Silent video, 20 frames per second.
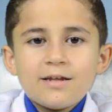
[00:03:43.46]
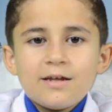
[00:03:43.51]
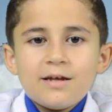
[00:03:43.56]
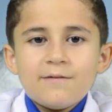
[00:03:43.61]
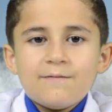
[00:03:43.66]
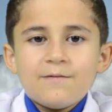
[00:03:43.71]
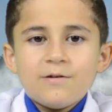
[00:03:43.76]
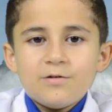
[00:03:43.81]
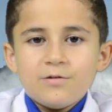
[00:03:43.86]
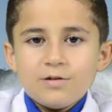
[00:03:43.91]

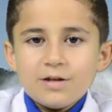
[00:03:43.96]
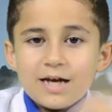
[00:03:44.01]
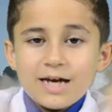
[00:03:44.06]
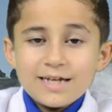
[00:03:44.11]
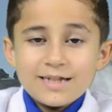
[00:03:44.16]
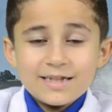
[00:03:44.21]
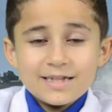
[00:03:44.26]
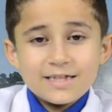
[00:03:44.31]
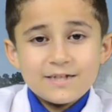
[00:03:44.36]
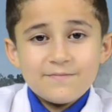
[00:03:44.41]
If you
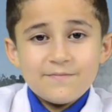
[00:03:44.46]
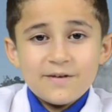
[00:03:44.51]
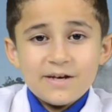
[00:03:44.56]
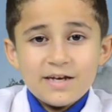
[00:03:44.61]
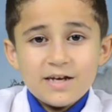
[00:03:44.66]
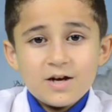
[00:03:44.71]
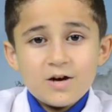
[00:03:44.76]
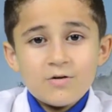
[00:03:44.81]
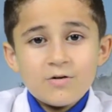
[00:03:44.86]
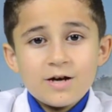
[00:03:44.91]
like this
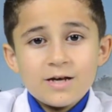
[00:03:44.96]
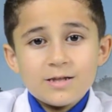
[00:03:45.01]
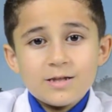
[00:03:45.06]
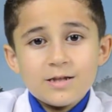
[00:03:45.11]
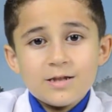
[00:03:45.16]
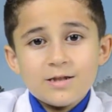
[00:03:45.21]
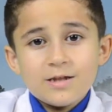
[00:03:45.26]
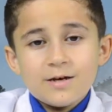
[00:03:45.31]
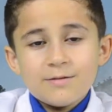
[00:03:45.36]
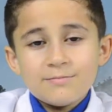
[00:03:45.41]
video, hit
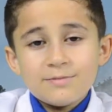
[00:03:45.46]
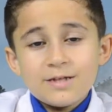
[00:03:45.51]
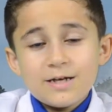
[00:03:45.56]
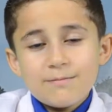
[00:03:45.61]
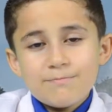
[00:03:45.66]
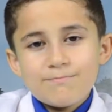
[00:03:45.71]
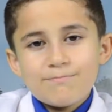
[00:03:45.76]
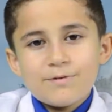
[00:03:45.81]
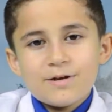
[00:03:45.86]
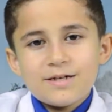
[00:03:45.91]
the thumbs
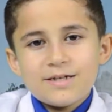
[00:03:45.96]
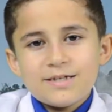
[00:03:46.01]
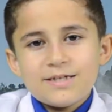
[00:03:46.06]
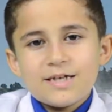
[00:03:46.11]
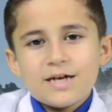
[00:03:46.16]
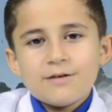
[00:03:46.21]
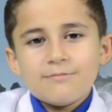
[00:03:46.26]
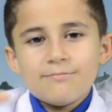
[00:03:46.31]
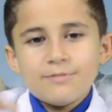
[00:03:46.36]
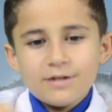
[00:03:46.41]
up button
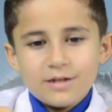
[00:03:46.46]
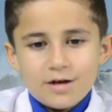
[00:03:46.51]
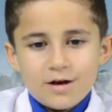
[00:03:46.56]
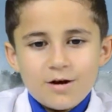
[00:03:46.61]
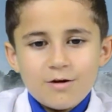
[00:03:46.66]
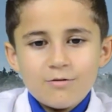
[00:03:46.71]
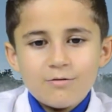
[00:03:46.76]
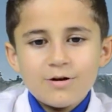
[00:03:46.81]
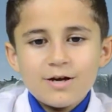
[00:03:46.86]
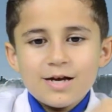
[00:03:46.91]
down
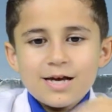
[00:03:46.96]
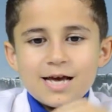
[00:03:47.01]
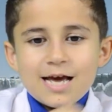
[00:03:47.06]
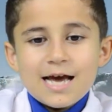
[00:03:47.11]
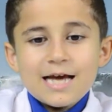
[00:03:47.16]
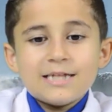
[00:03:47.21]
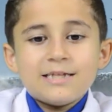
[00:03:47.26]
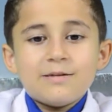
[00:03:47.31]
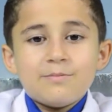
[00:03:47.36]
below and